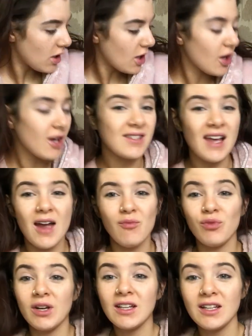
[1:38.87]
Because I'm
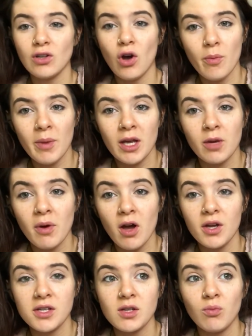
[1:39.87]
really not a makeup
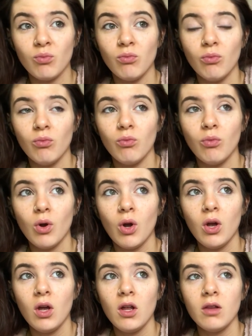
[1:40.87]
artist. I'm
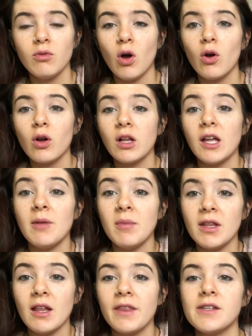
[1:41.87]
not
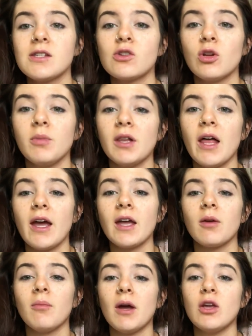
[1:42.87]
claiming that this is going to be like
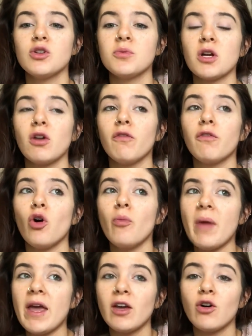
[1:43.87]
my YouTube channel for
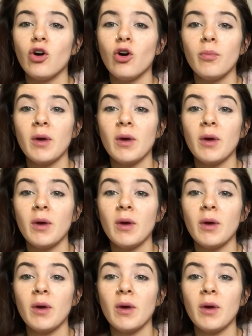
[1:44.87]
makeup.